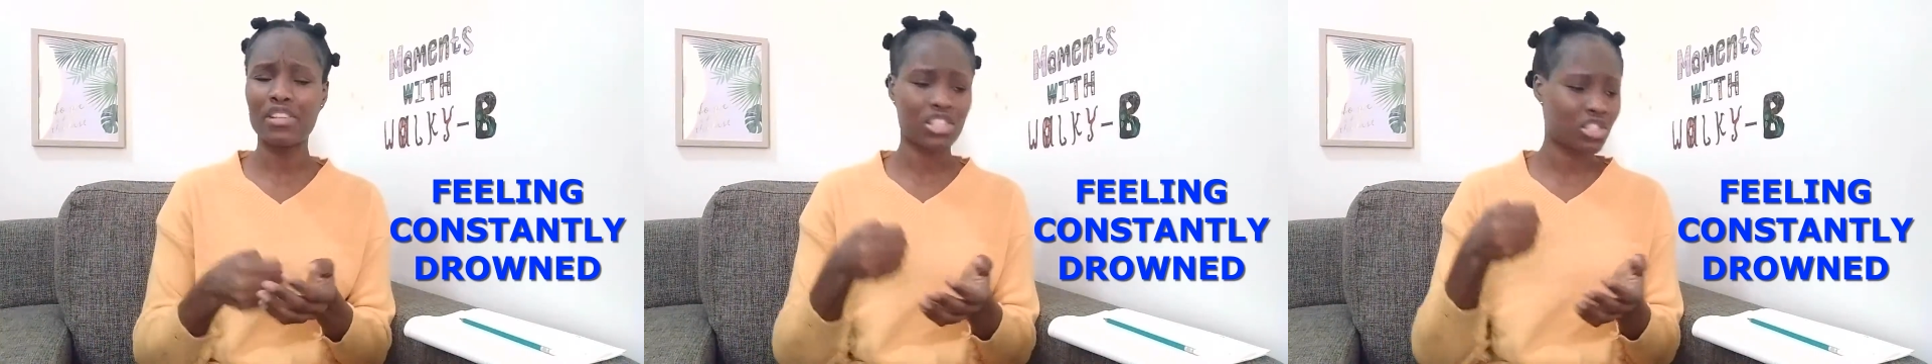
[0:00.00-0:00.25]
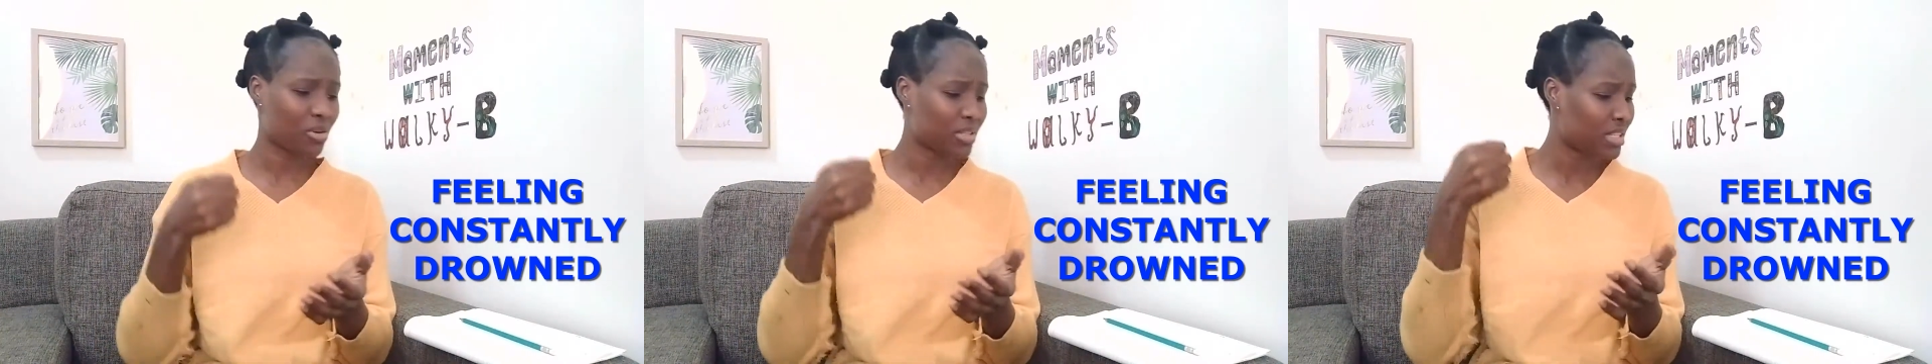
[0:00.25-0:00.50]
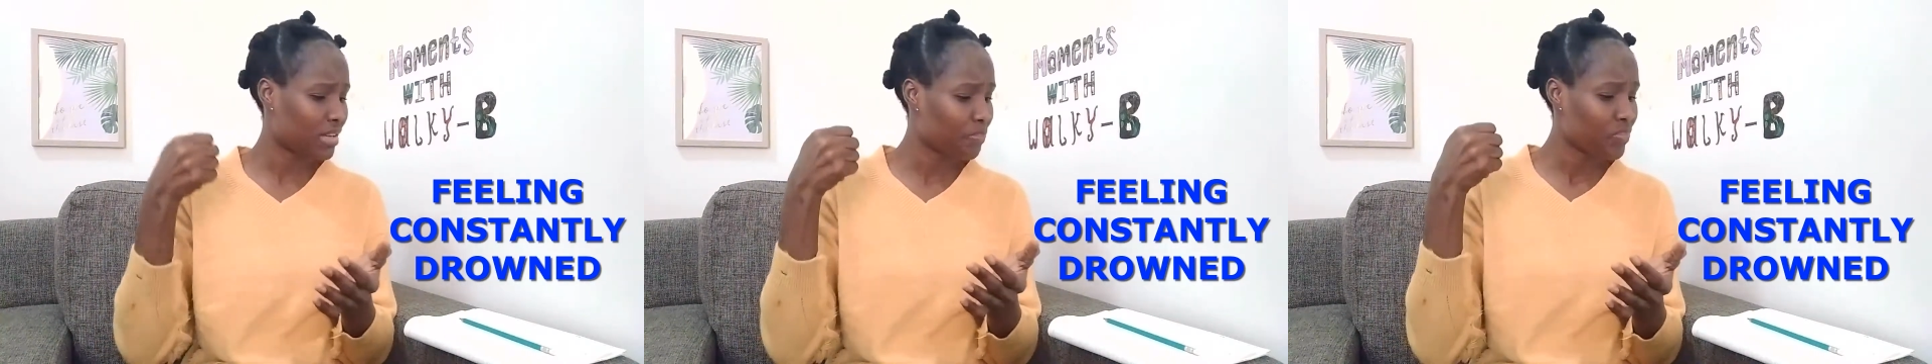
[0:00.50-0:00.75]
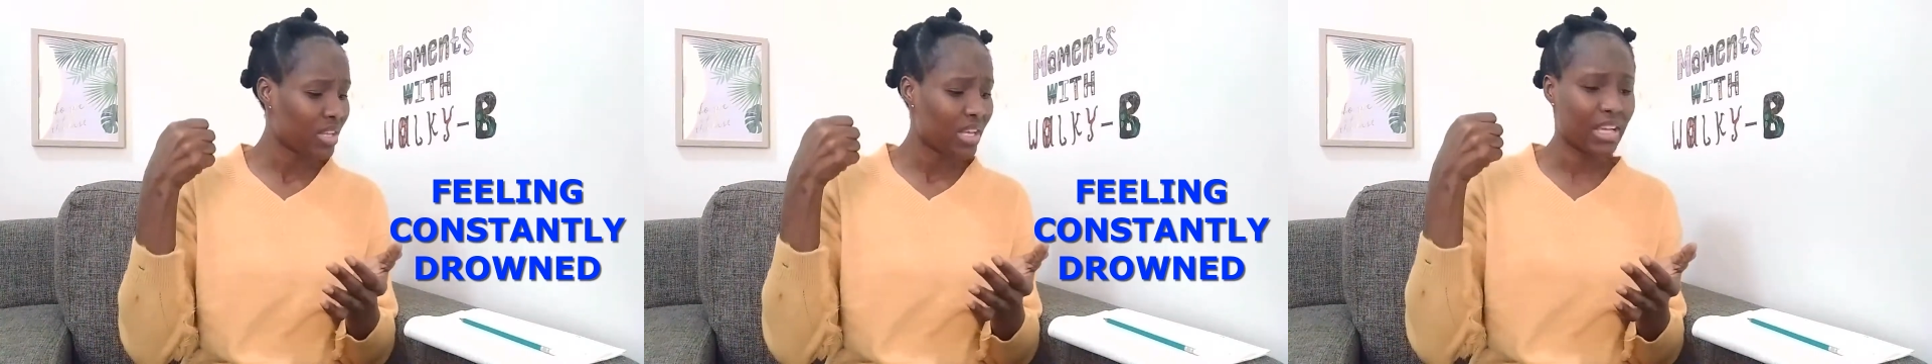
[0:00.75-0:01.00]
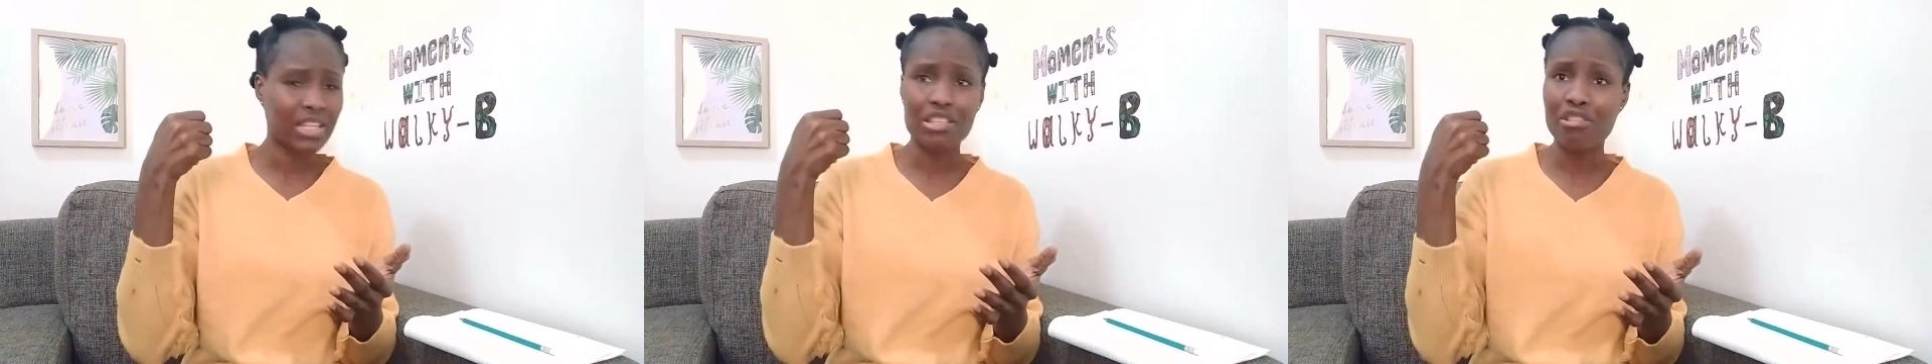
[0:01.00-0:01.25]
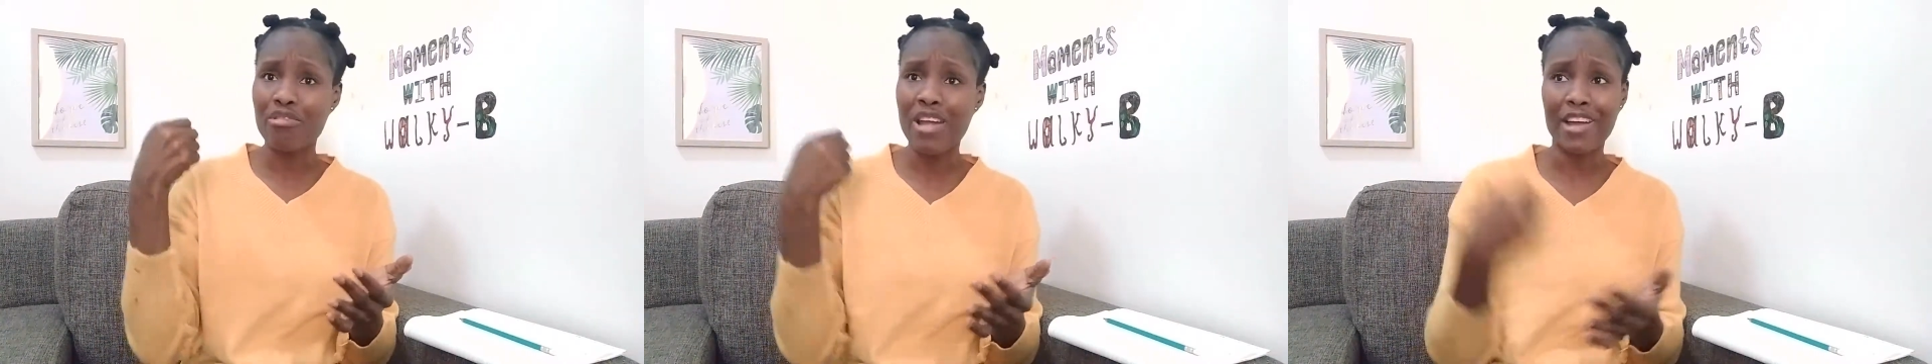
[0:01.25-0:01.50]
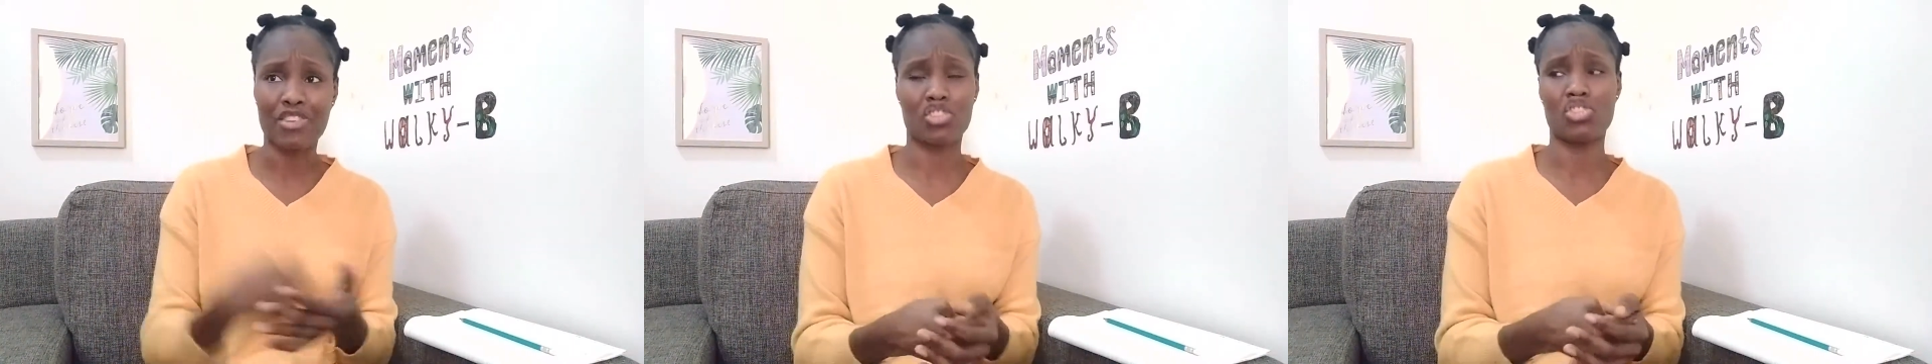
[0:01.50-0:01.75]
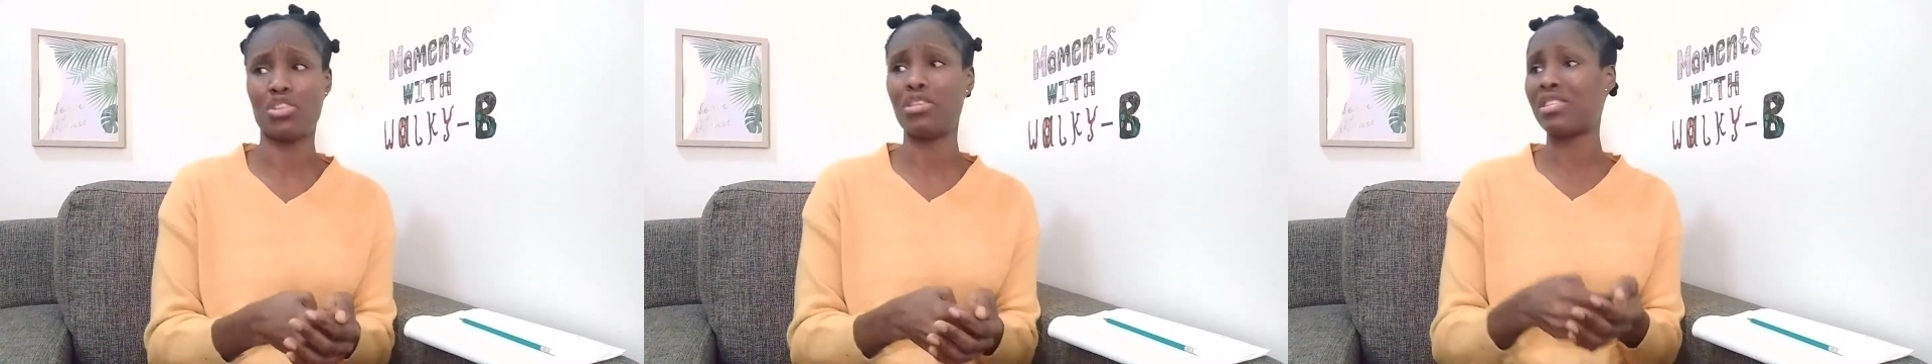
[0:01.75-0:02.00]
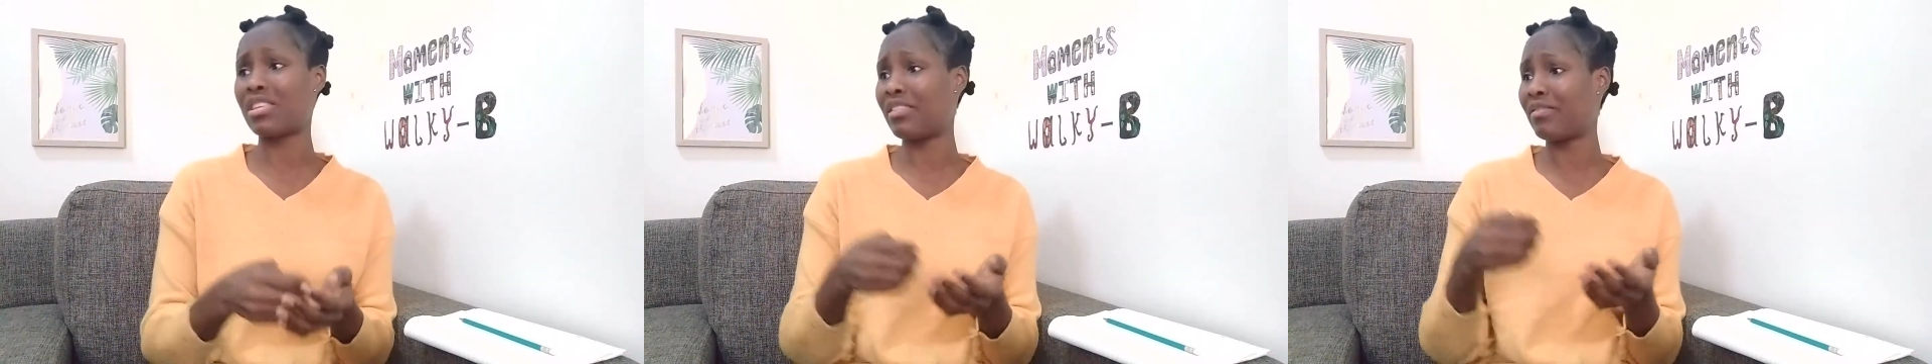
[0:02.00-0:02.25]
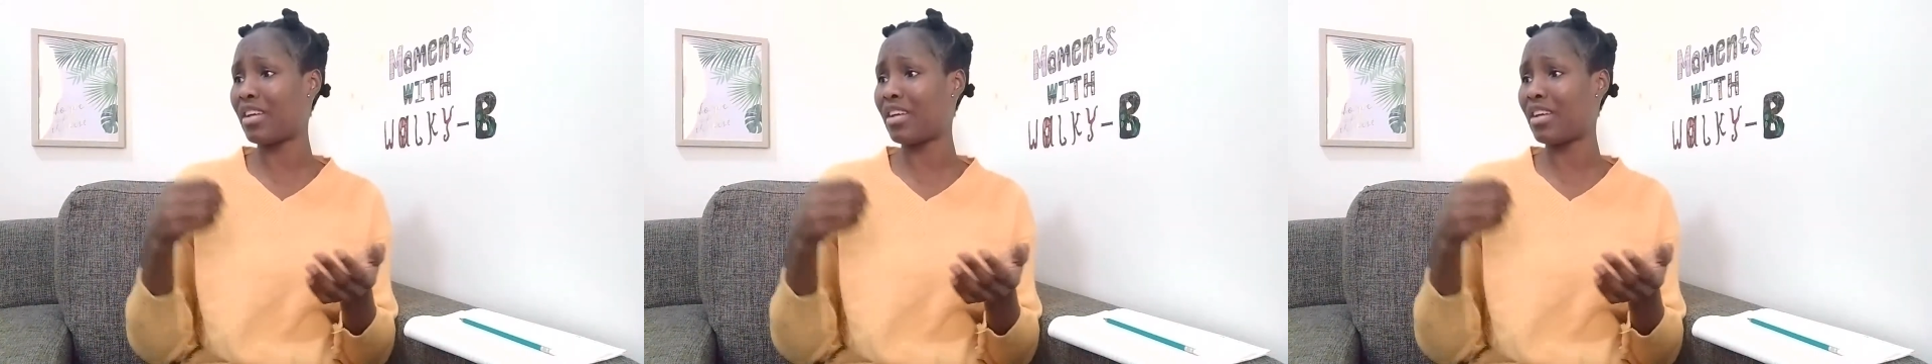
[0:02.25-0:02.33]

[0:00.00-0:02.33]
certain interactions,